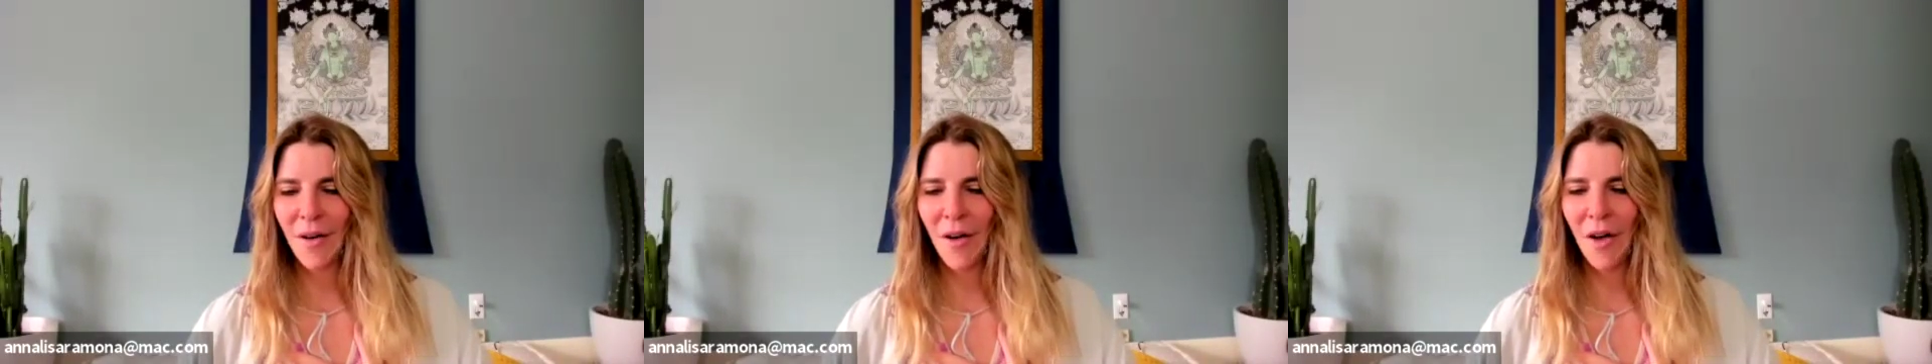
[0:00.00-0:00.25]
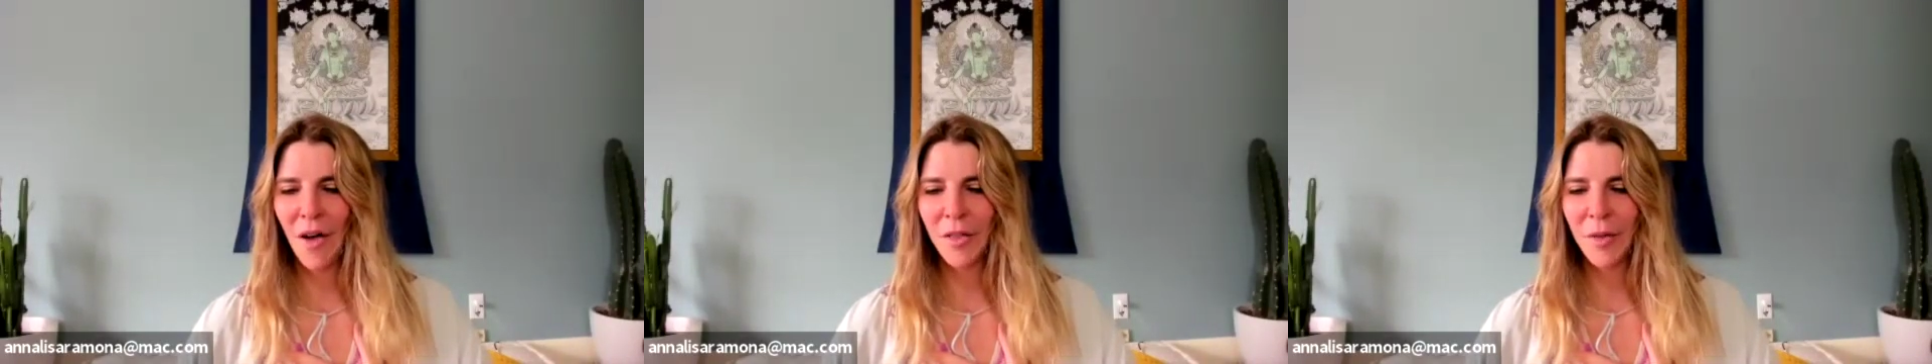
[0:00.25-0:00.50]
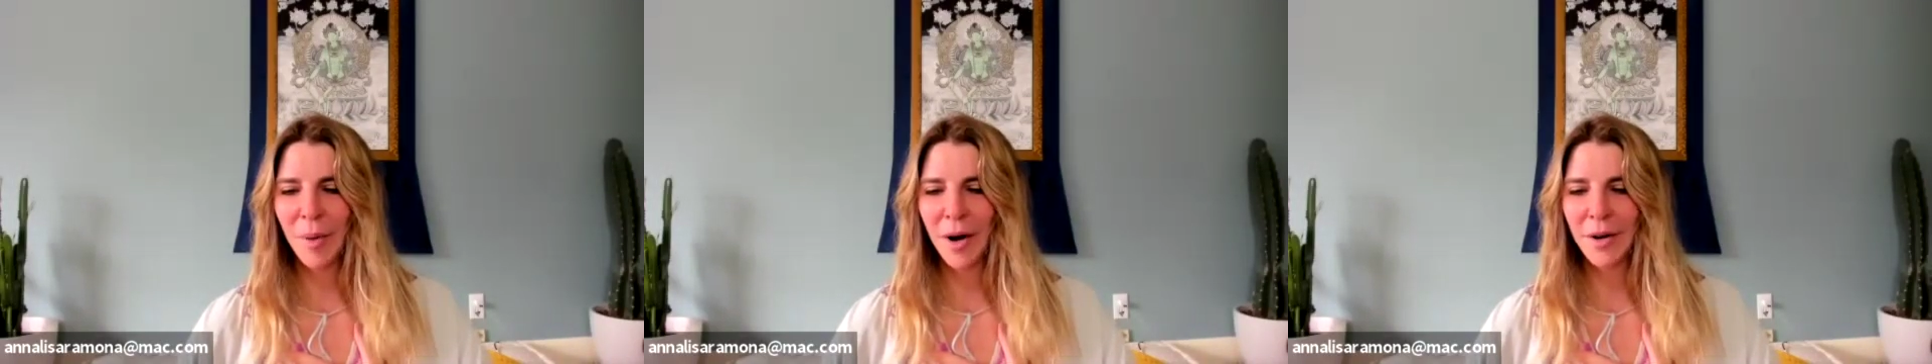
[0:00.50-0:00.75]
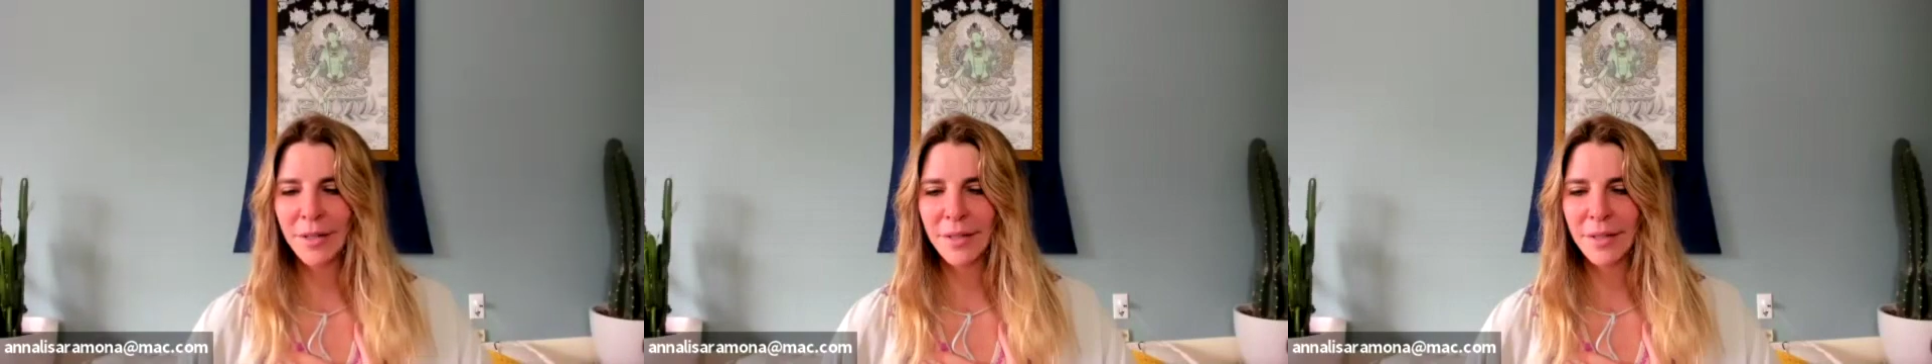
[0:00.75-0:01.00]
All the
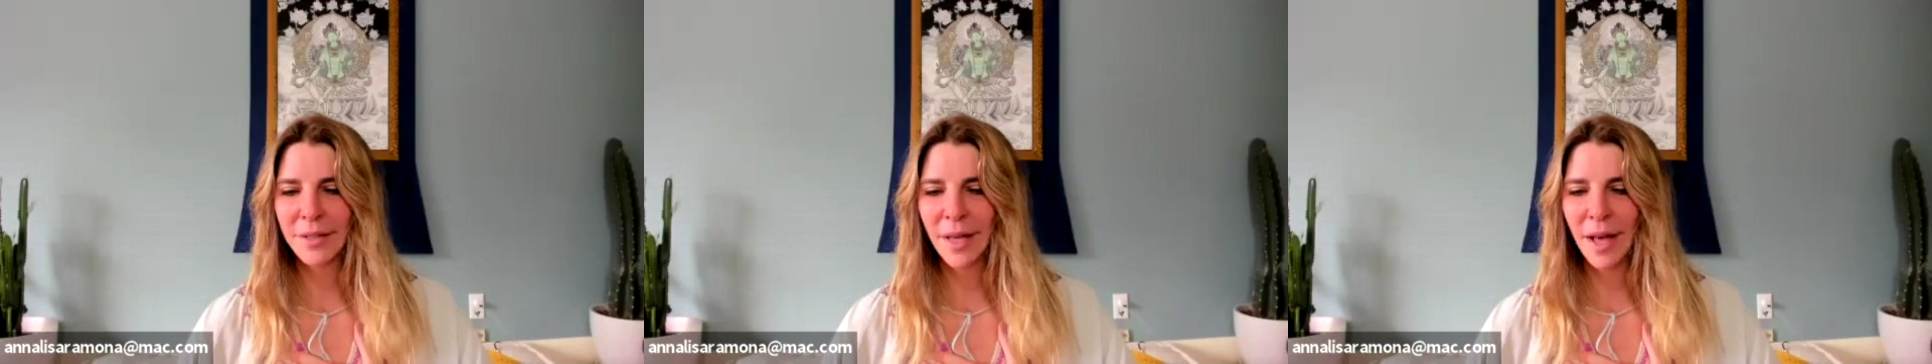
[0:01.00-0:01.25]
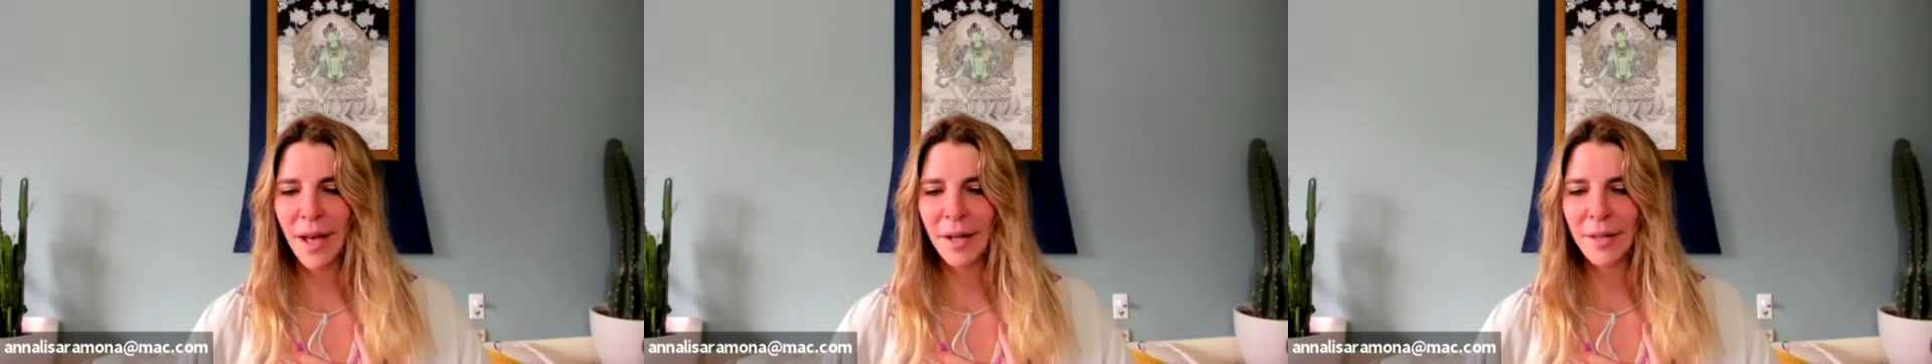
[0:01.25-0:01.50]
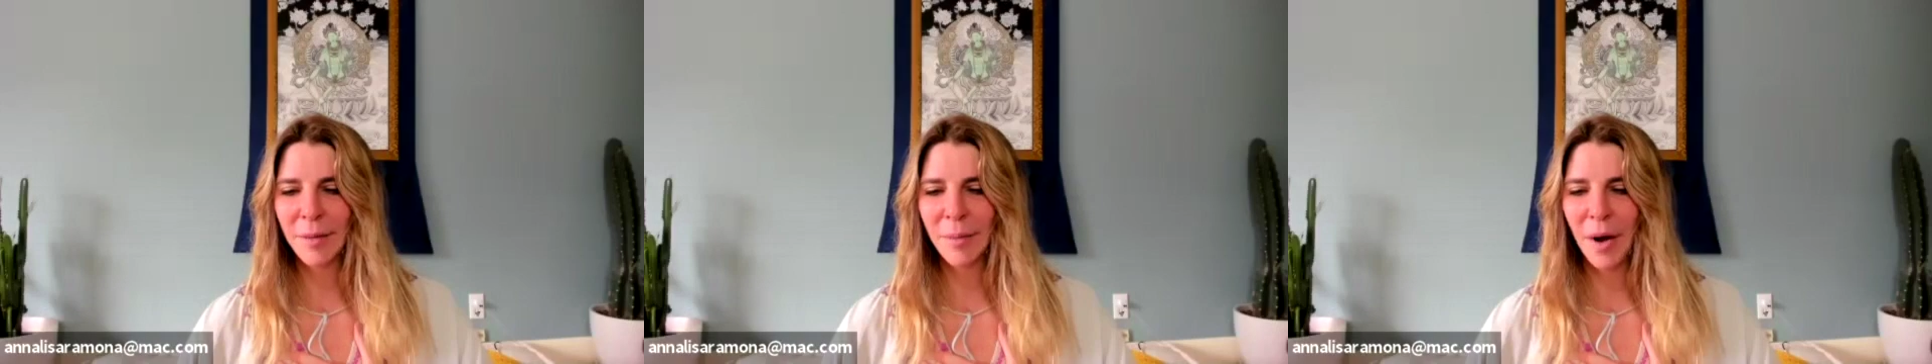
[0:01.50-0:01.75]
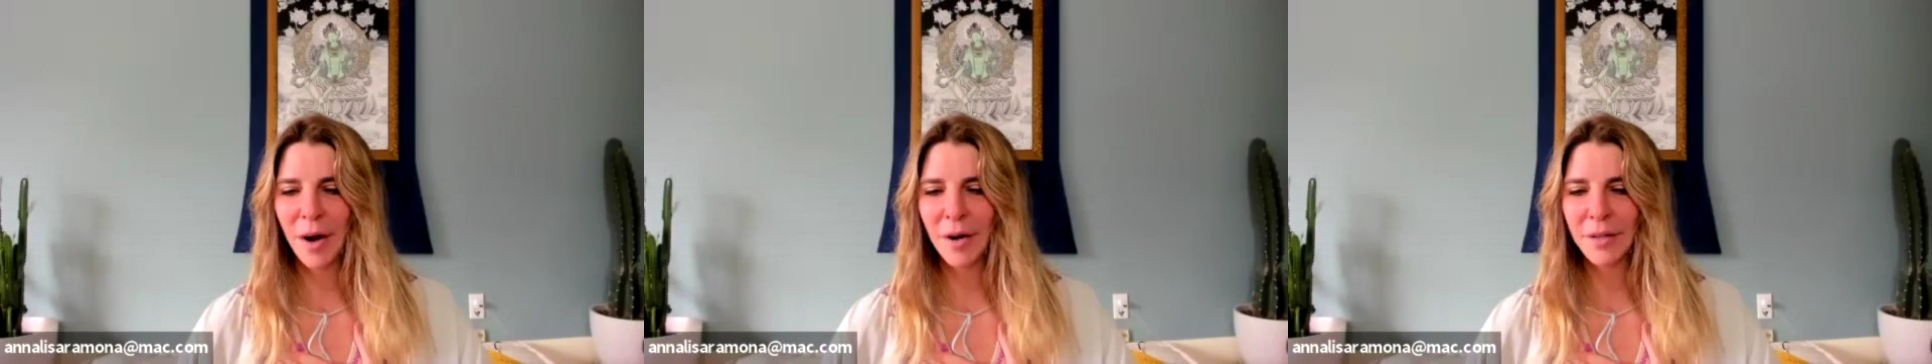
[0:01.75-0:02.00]
parts, the ugly
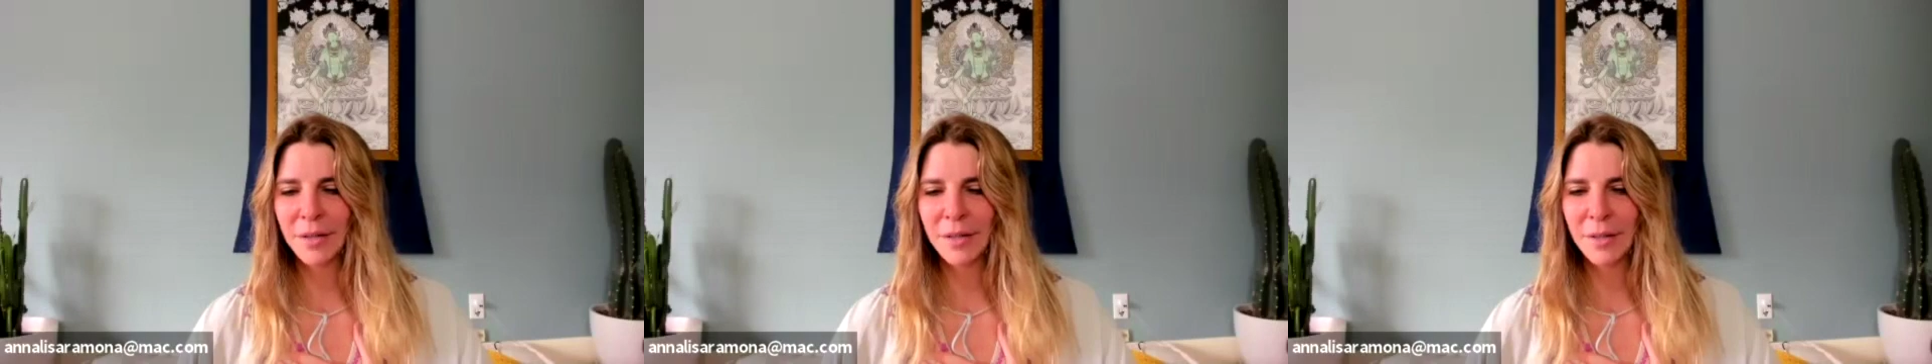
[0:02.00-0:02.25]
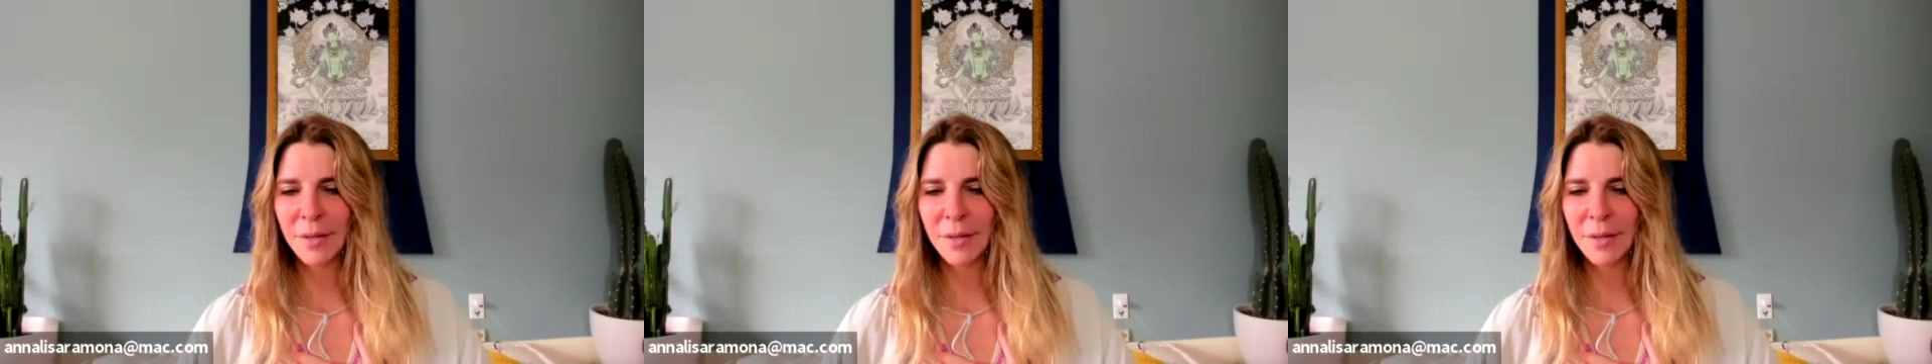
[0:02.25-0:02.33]
parts,